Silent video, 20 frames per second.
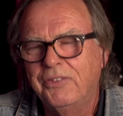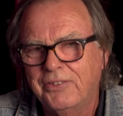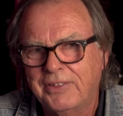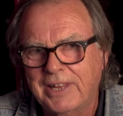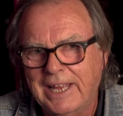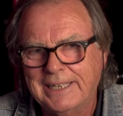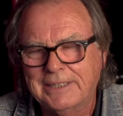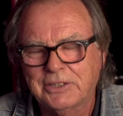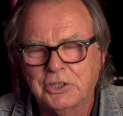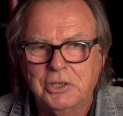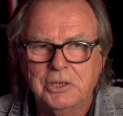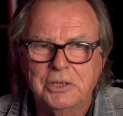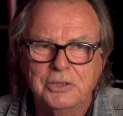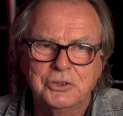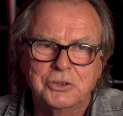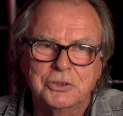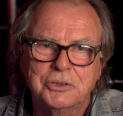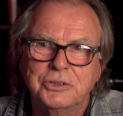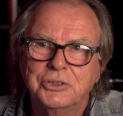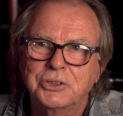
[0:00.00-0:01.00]
that
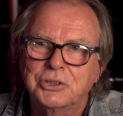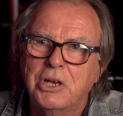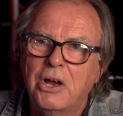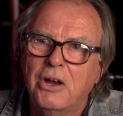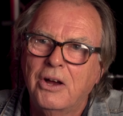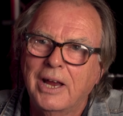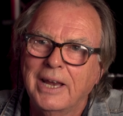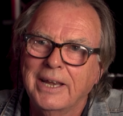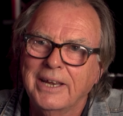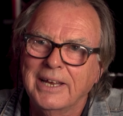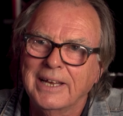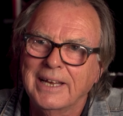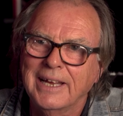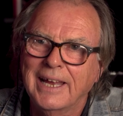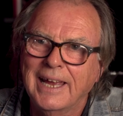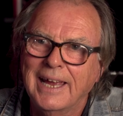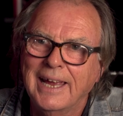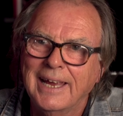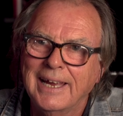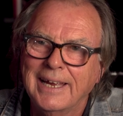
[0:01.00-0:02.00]
close to
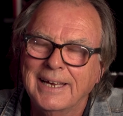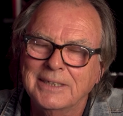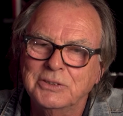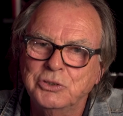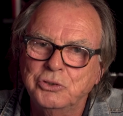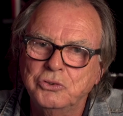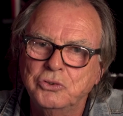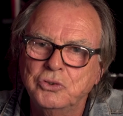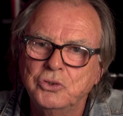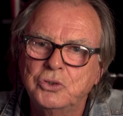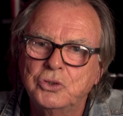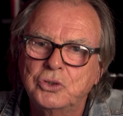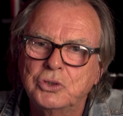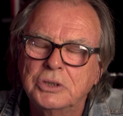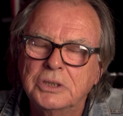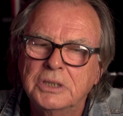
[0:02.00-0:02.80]
signing, and